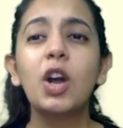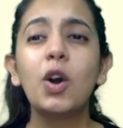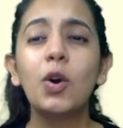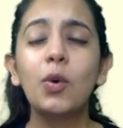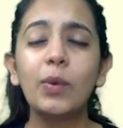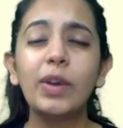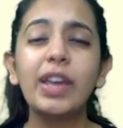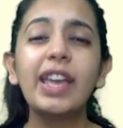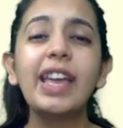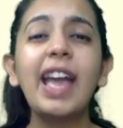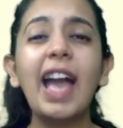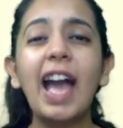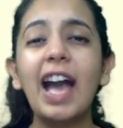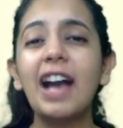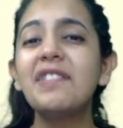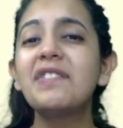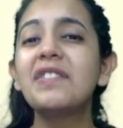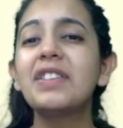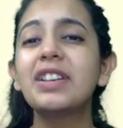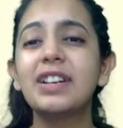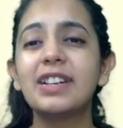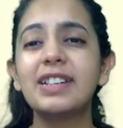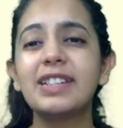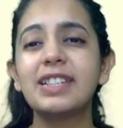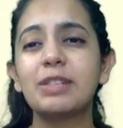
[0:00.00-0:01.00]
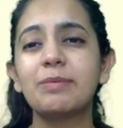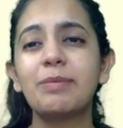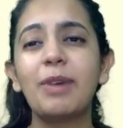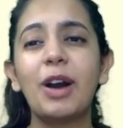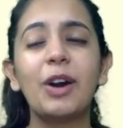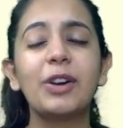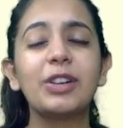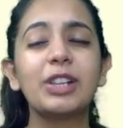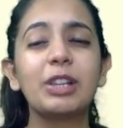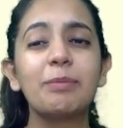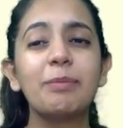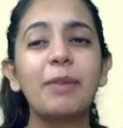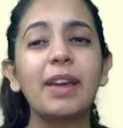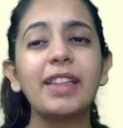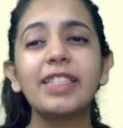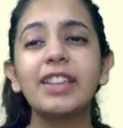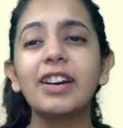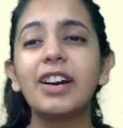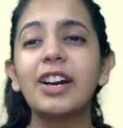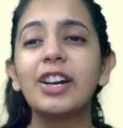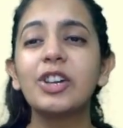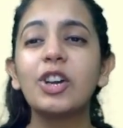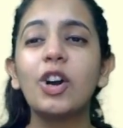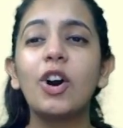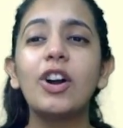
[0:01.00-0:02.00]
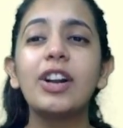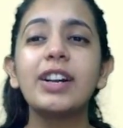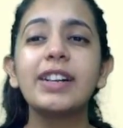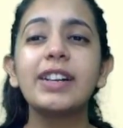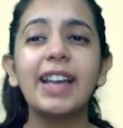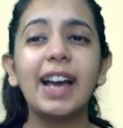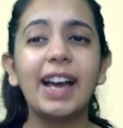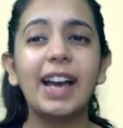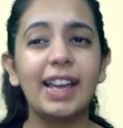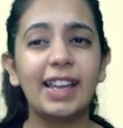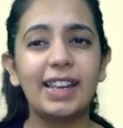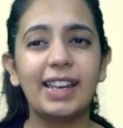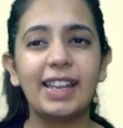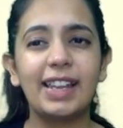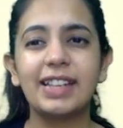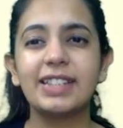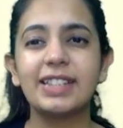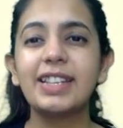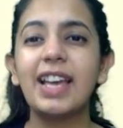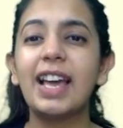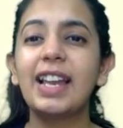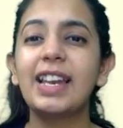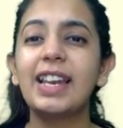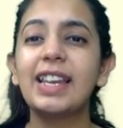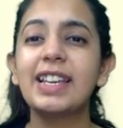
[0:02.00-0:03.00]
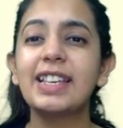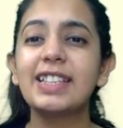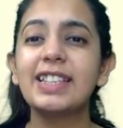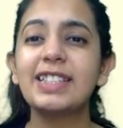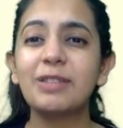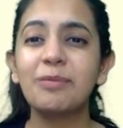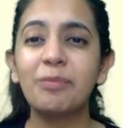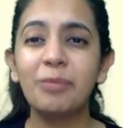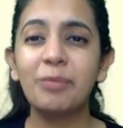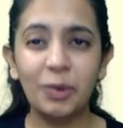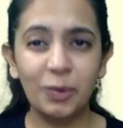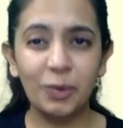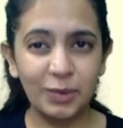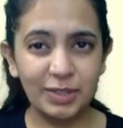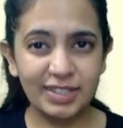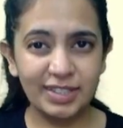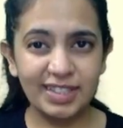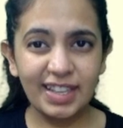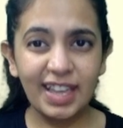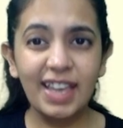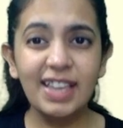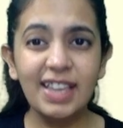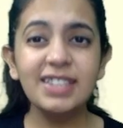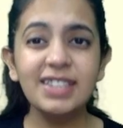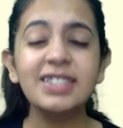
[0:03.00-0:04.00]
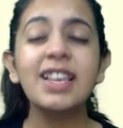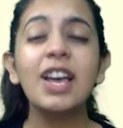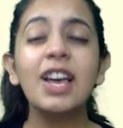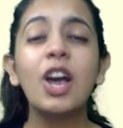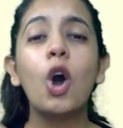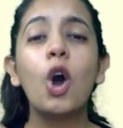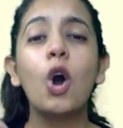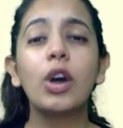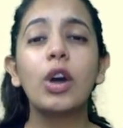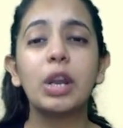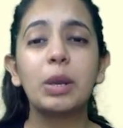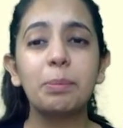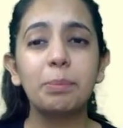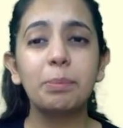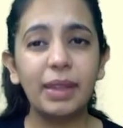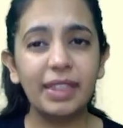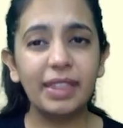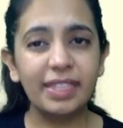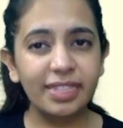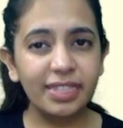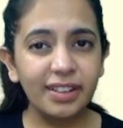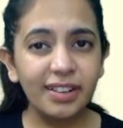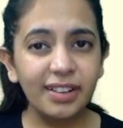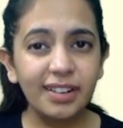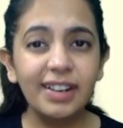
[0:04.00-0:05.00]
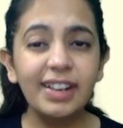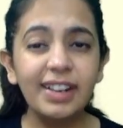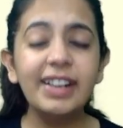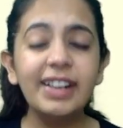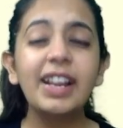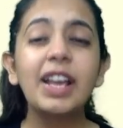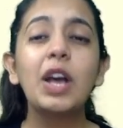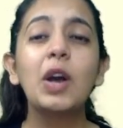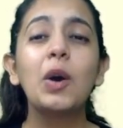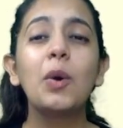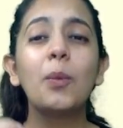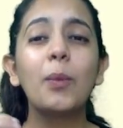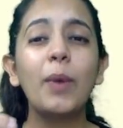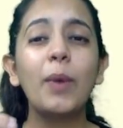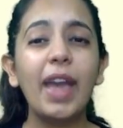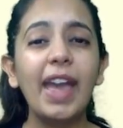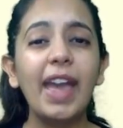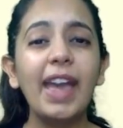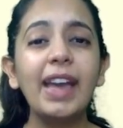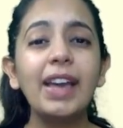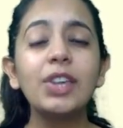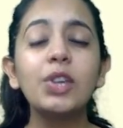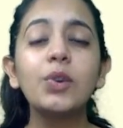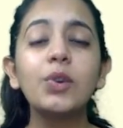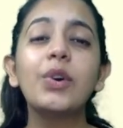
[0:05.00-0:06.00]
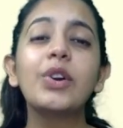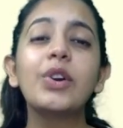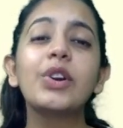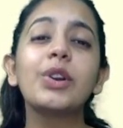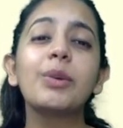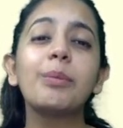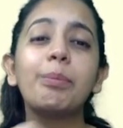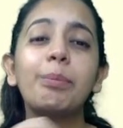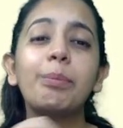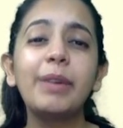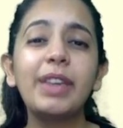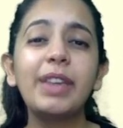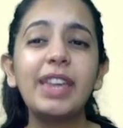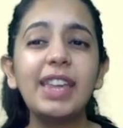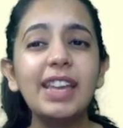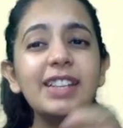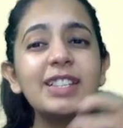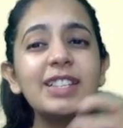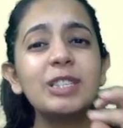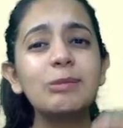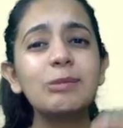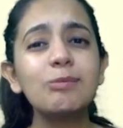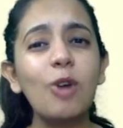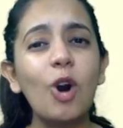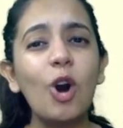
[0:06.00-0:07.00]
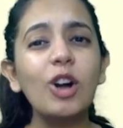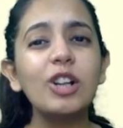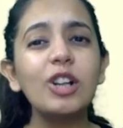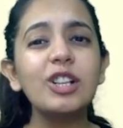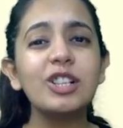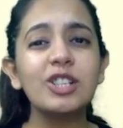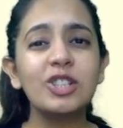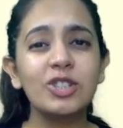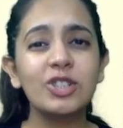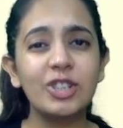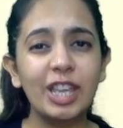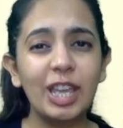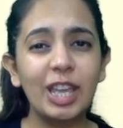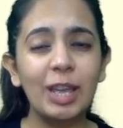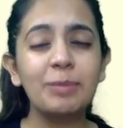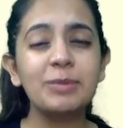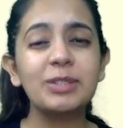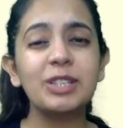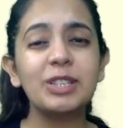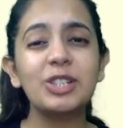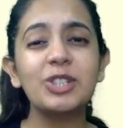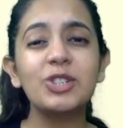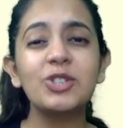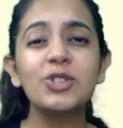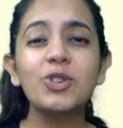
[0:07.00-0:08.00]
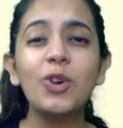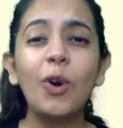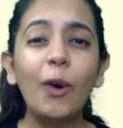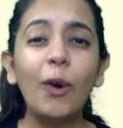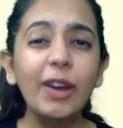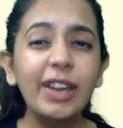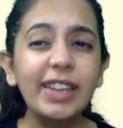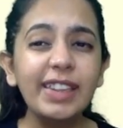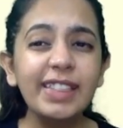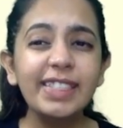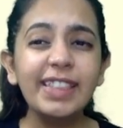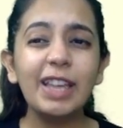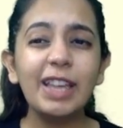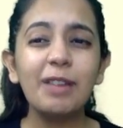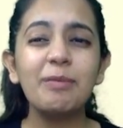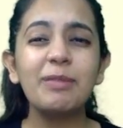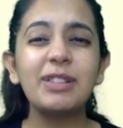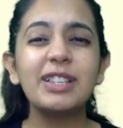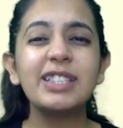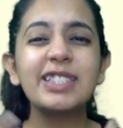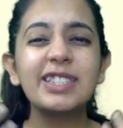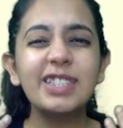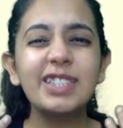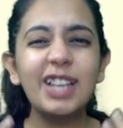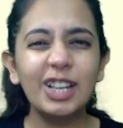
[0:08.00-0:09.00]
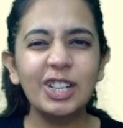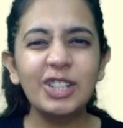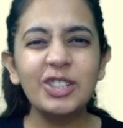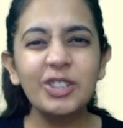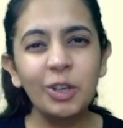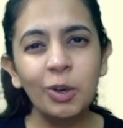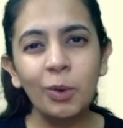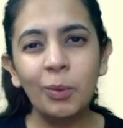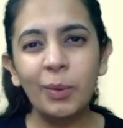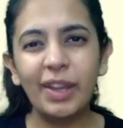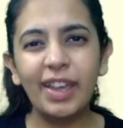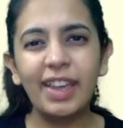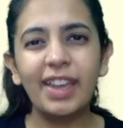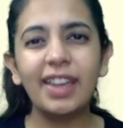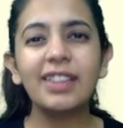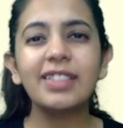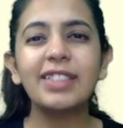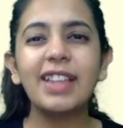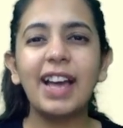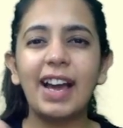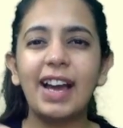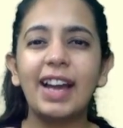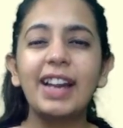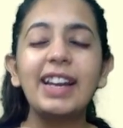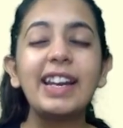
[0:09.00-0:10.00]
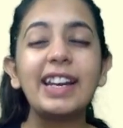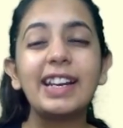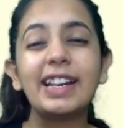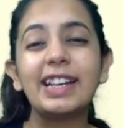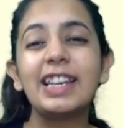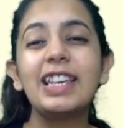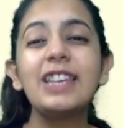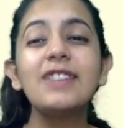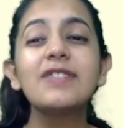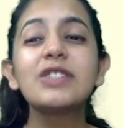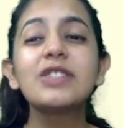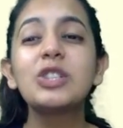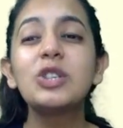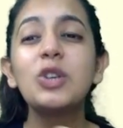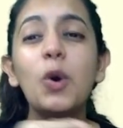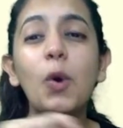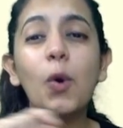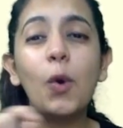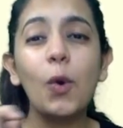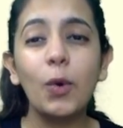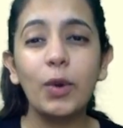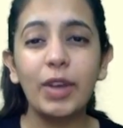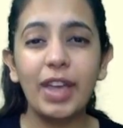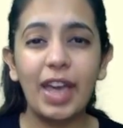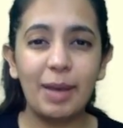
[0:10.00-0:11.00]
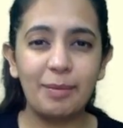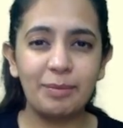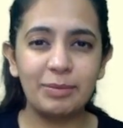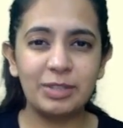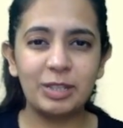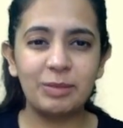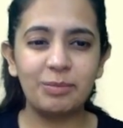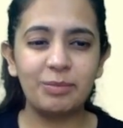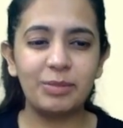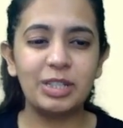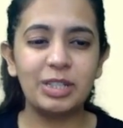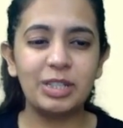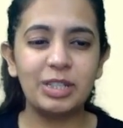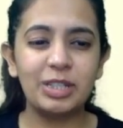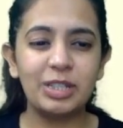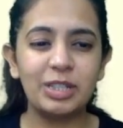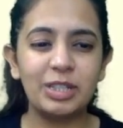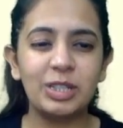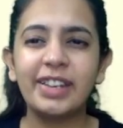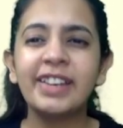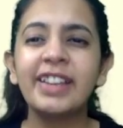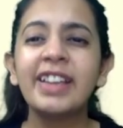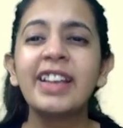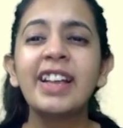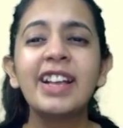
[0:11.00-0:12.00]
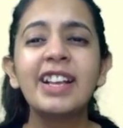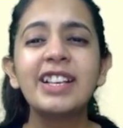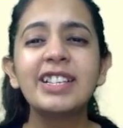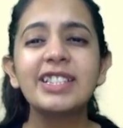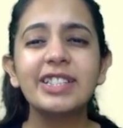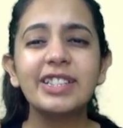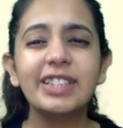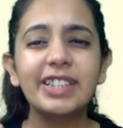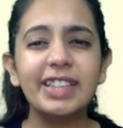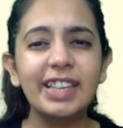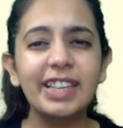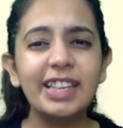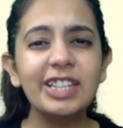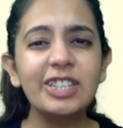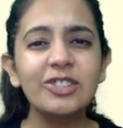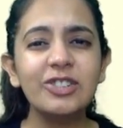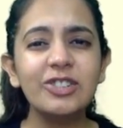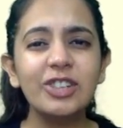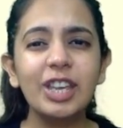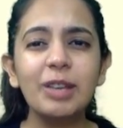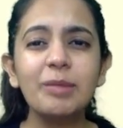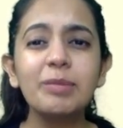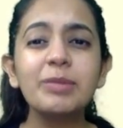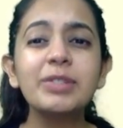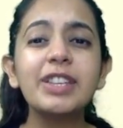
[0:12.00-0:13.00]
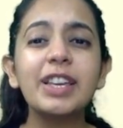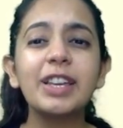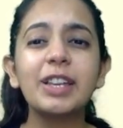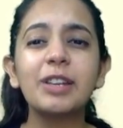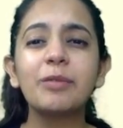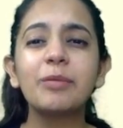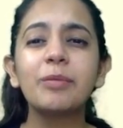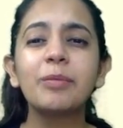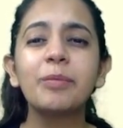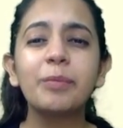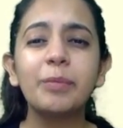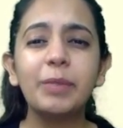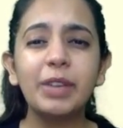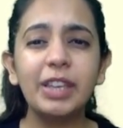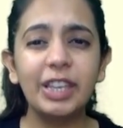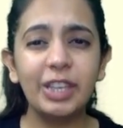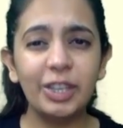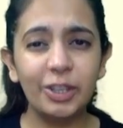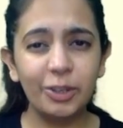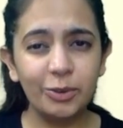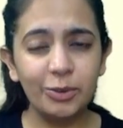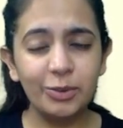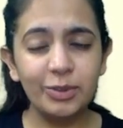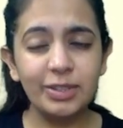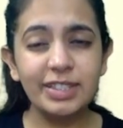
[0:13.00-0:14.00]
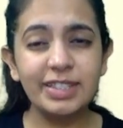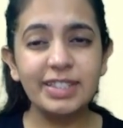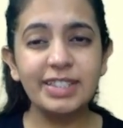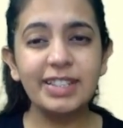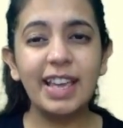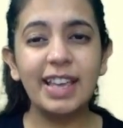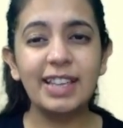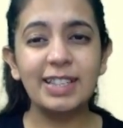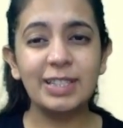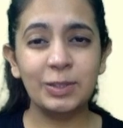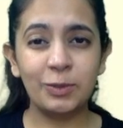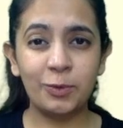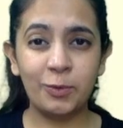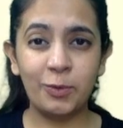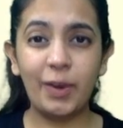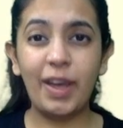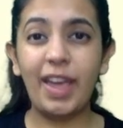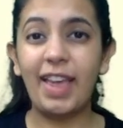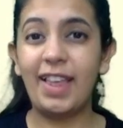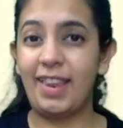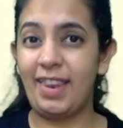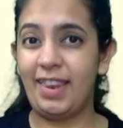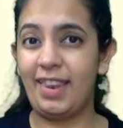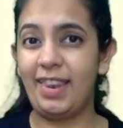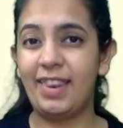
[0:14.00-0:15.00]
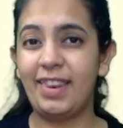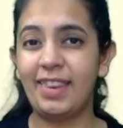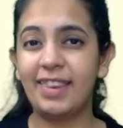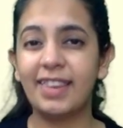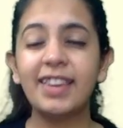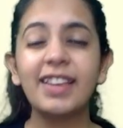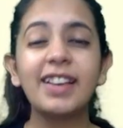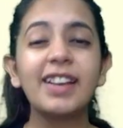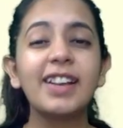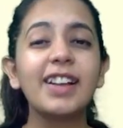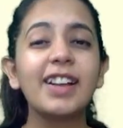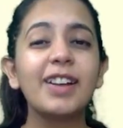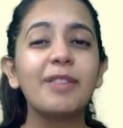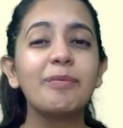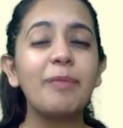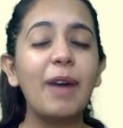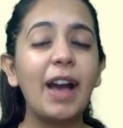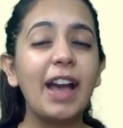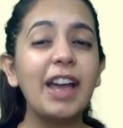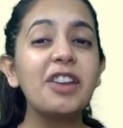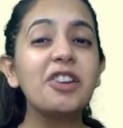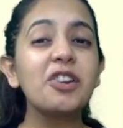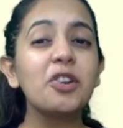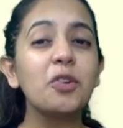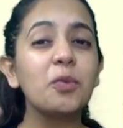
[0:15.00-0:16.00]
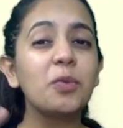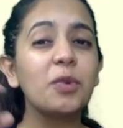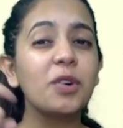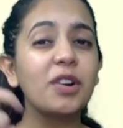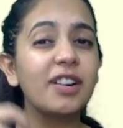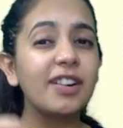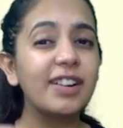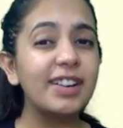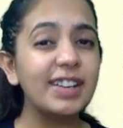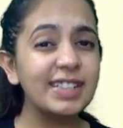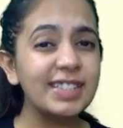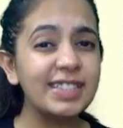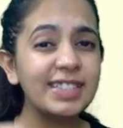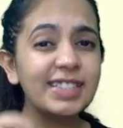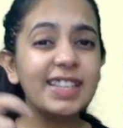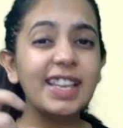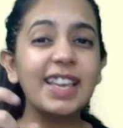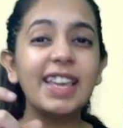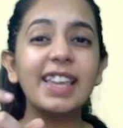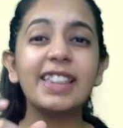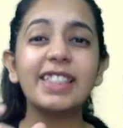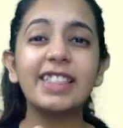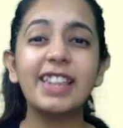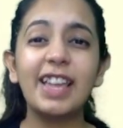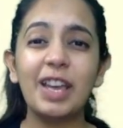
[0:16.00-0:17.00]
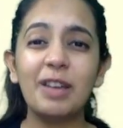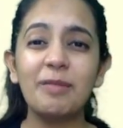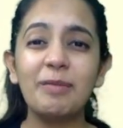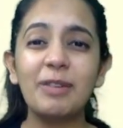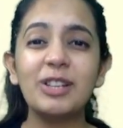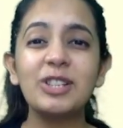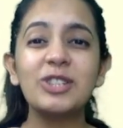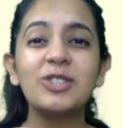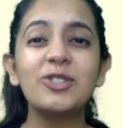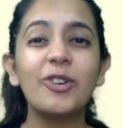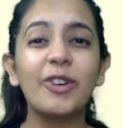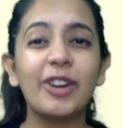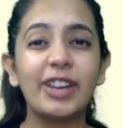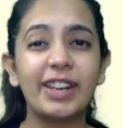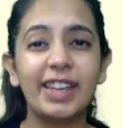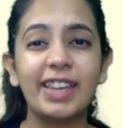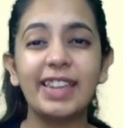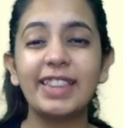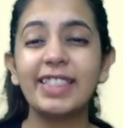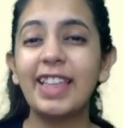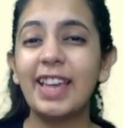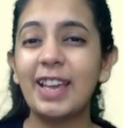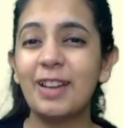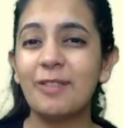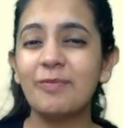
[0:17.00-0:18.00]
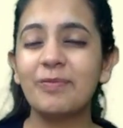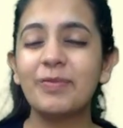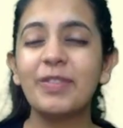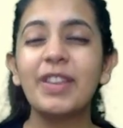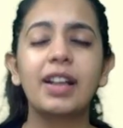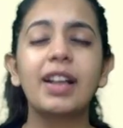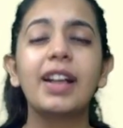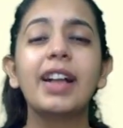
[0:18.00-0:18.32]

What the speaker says: We have learnt about the method called tiling. Tiling is a process or a method where you repeat small shapes and join them in such a way that it leaves no gaps in between. So these shapes can be used as well by reversing them and joining them.